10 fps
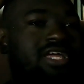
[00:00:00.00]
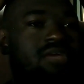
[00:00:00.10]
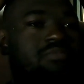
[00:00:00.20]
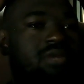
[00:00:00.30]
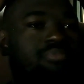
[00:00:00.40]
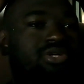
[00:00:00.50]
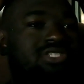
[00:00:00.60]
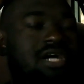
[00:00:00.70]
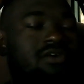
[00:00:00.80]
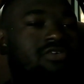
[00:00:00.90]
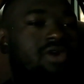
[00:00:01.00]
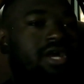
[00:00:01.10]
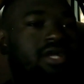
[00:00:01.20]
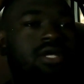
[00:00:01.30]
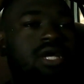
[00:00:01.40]
get me to burst out
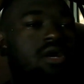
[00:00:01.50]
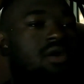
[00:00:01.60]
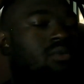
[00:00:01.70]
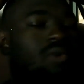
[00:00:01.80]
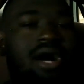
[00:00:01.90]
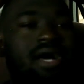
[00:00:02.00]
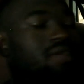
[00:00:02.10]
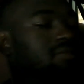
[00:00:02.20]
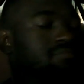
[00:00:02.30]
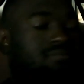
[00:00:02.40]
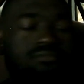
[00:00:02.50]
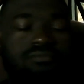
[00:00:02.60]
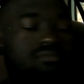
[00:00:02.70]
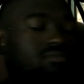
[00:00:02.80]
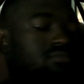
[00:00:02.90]
crying. Why?
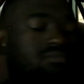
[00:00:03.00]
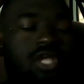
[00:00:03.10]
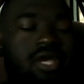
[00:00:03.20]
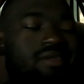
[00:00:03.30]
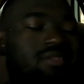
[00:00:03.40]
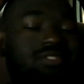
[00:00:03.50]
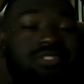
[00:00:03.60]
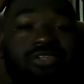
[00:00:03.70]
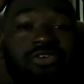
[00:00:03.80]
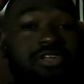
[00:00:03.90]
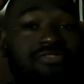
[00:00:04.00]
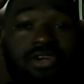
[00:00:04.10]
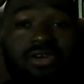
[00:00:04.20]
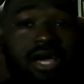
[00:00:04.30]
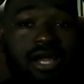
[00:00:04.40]
Hey, listen, you could
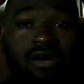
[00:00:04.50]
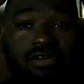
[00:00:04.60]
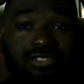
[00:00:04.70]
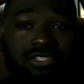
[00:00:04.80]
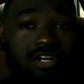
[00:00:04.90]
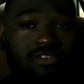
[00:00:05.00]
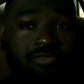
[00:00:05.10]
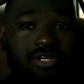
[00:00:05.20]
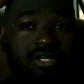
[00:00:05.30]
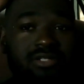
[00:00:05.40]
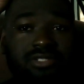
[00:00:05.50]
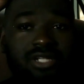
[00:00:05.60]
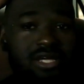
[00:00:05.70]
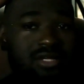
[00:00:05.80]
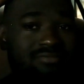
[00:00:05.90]
figure that out yourself, man.
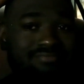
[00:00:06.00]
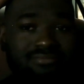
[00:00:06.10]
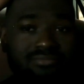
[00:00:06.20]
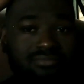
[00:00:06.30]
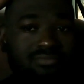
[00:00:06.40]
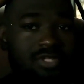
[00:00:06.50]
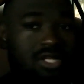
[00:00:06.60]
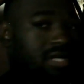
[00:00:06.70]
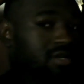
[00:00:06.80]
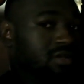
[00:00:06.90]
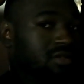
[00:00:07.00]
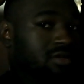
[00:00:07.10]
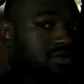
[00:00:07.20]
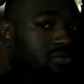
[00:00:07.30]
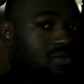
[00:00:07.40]
Like, I nearly
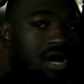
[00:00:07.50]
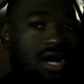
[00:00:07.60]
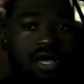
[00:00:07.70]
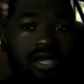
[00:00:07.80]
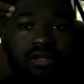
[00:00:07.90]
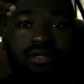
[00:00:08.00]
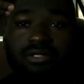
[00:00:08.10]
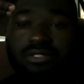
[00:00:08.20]
cried.